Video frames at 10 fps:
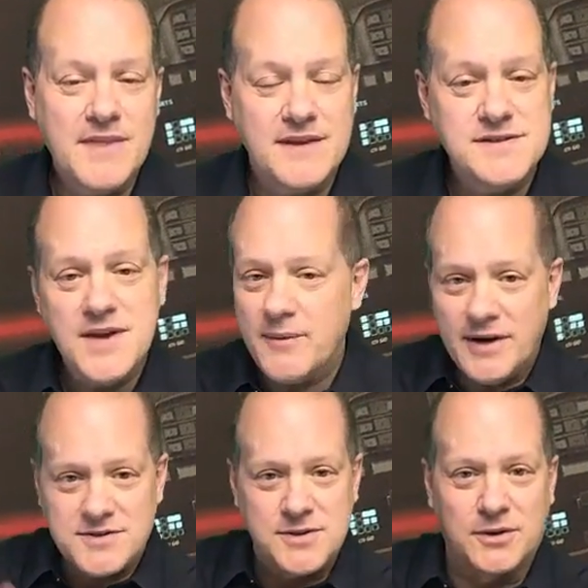So yeah, we
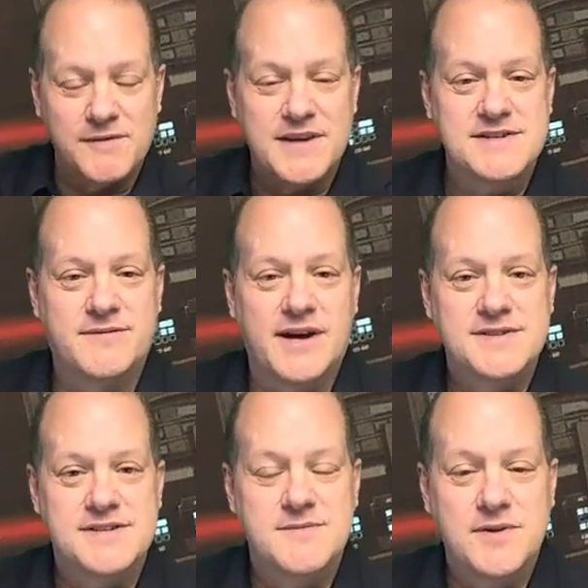looked at all of these
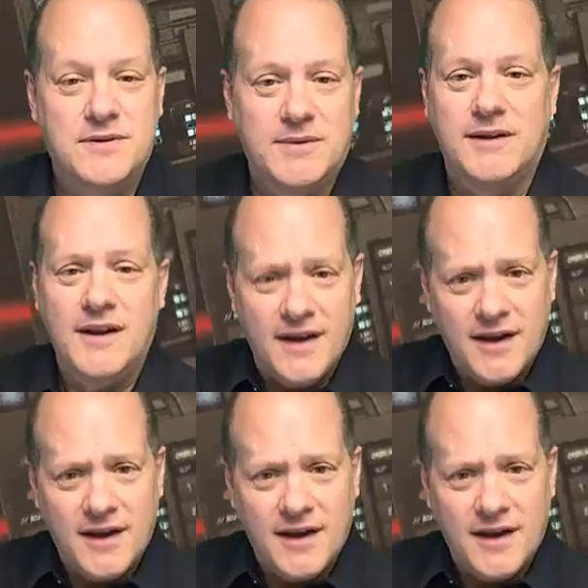devices and we thought, well,